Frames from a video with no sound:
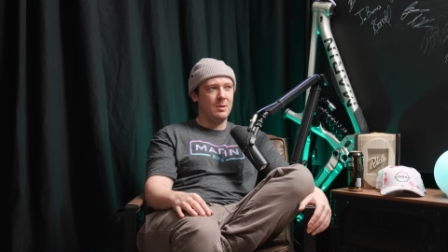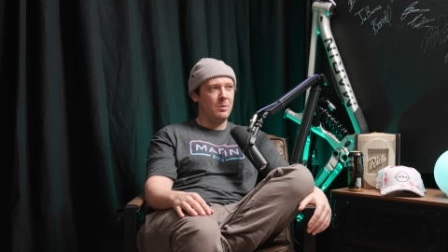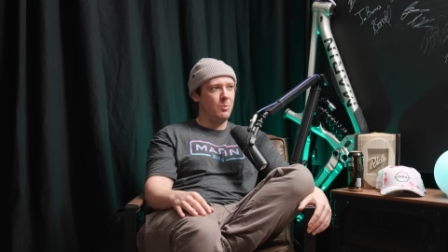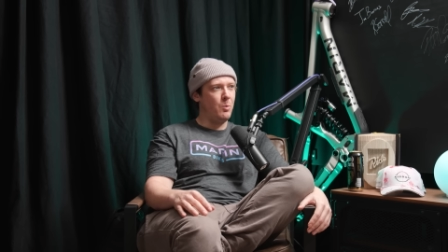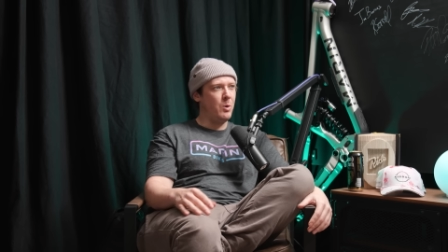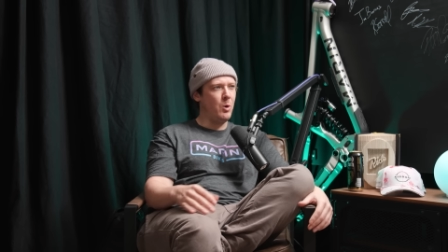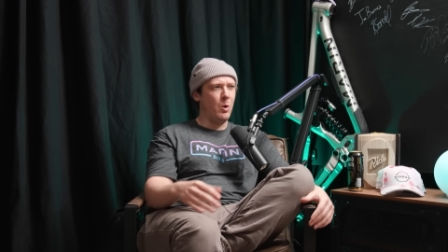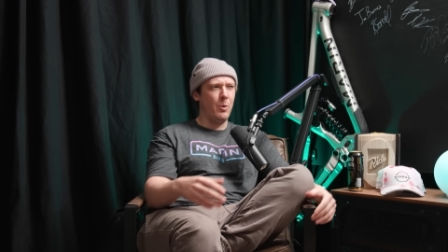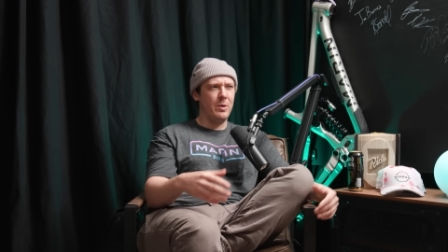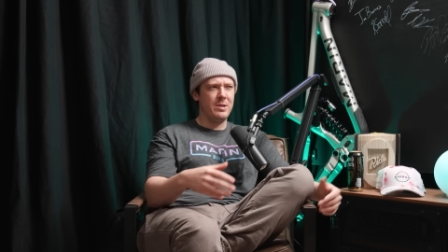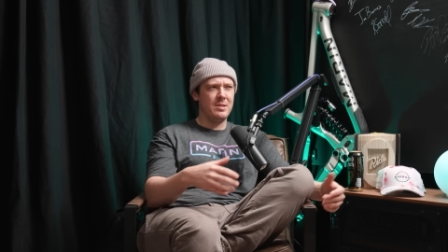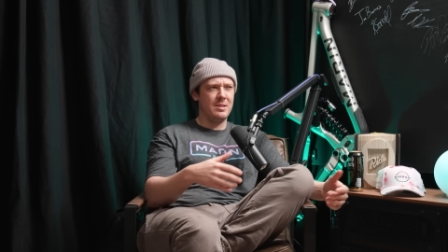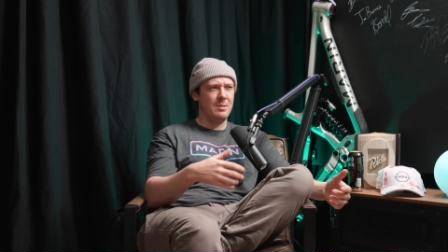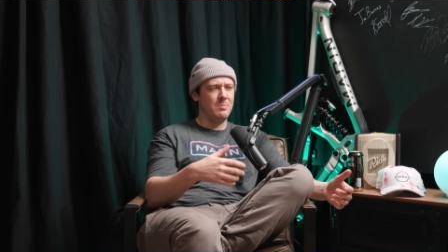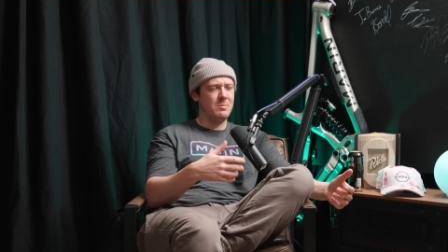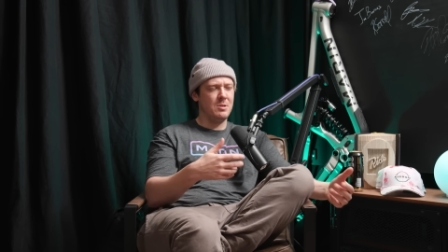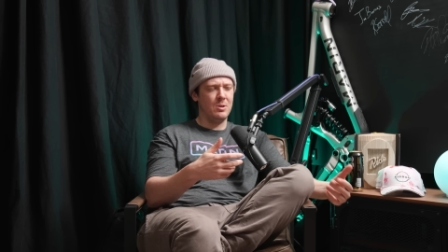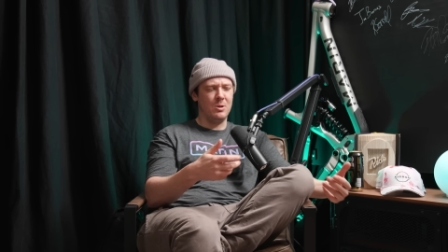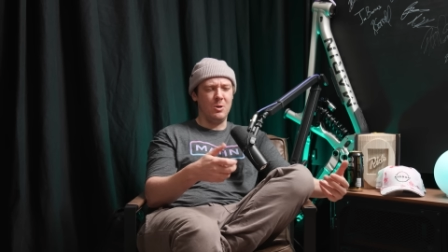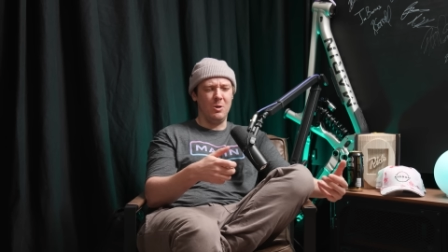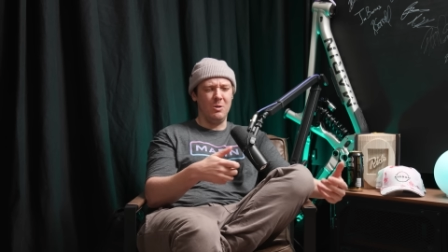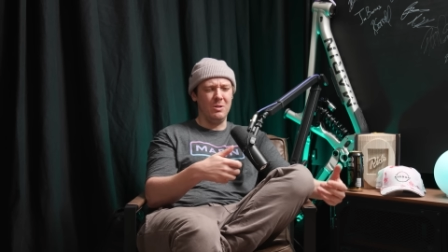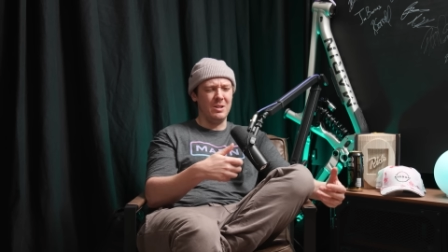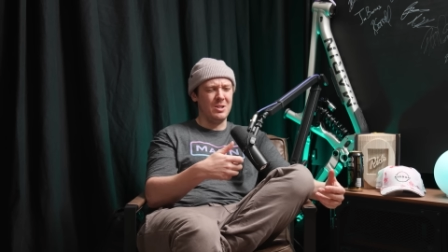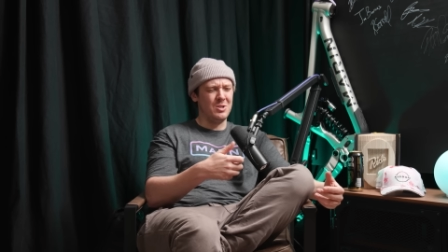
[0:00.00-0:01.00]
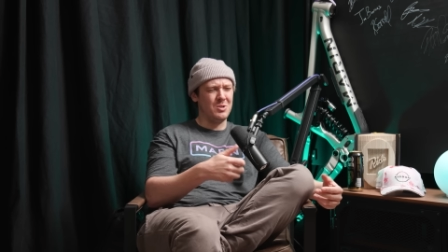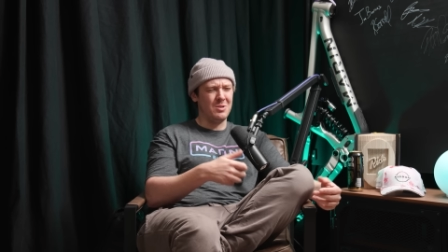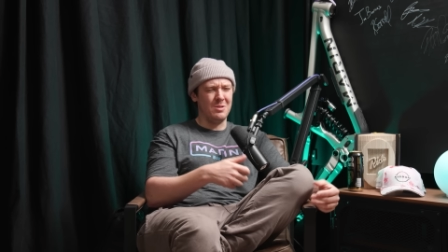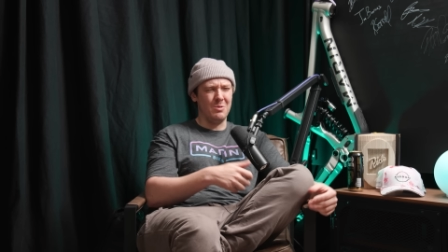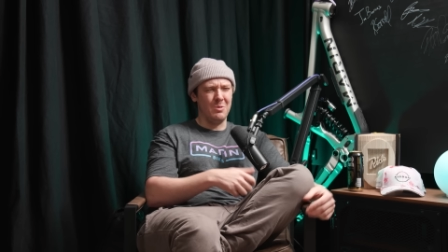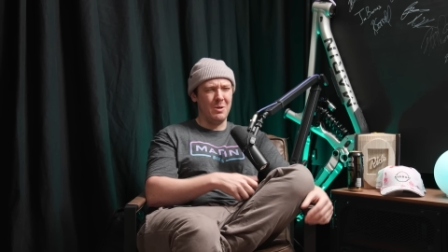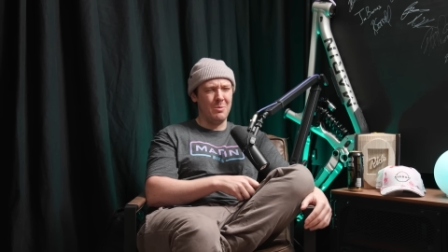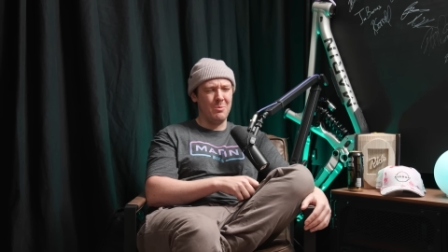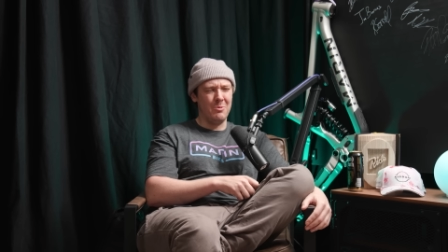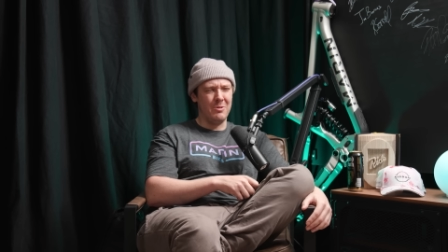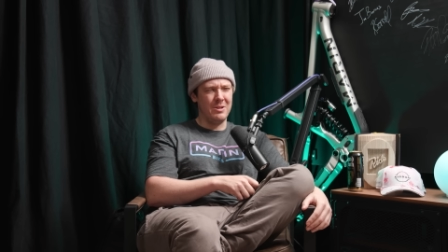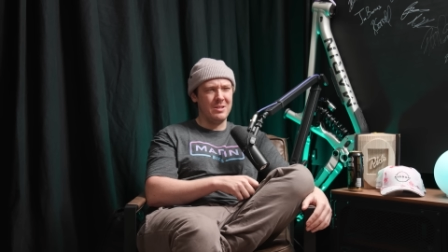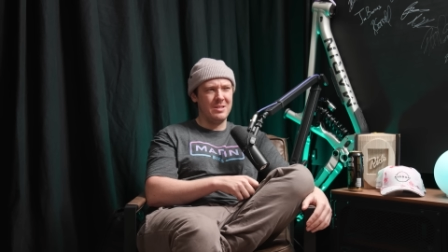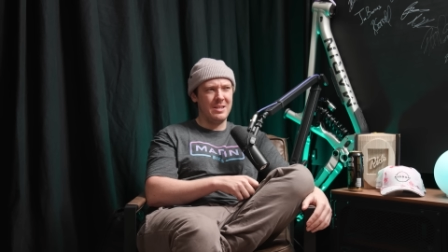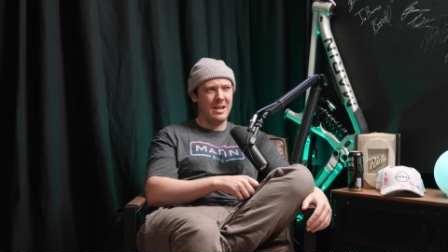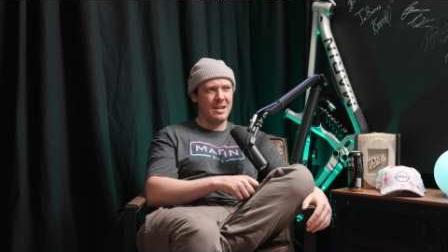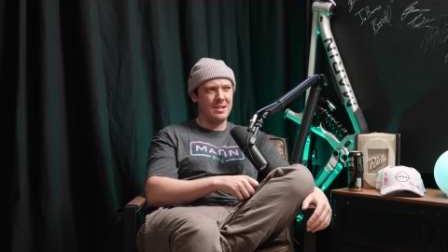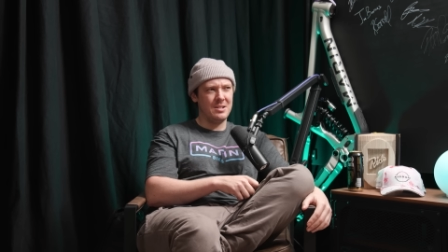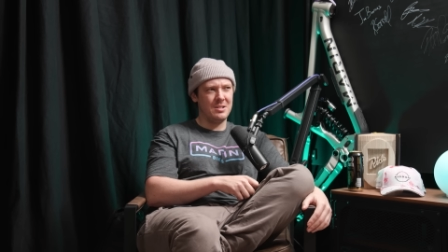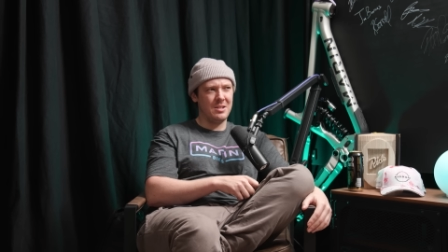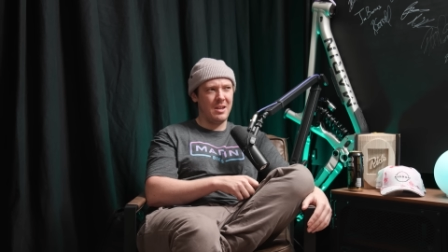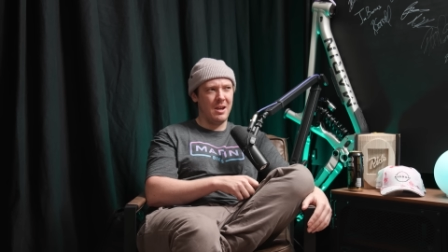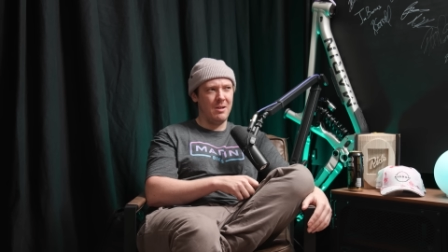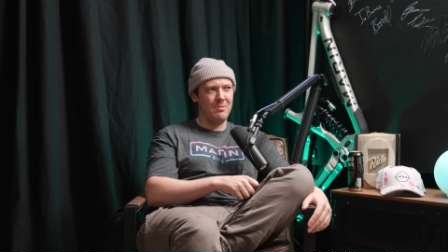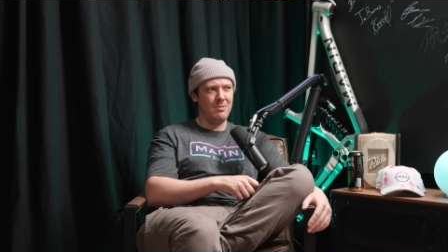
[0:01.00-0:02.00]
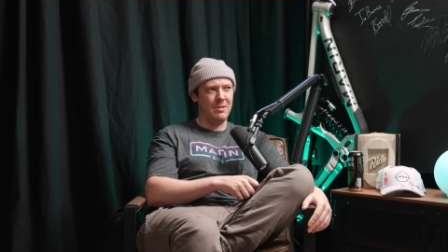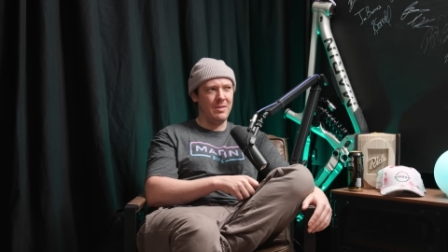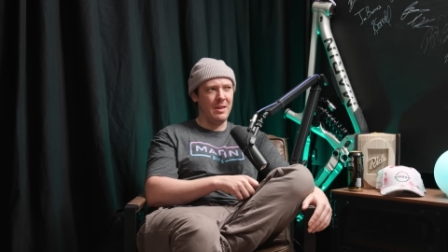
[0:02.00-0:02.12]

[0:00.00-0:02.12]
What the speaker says: We always seem to call each other when we're in Tesco,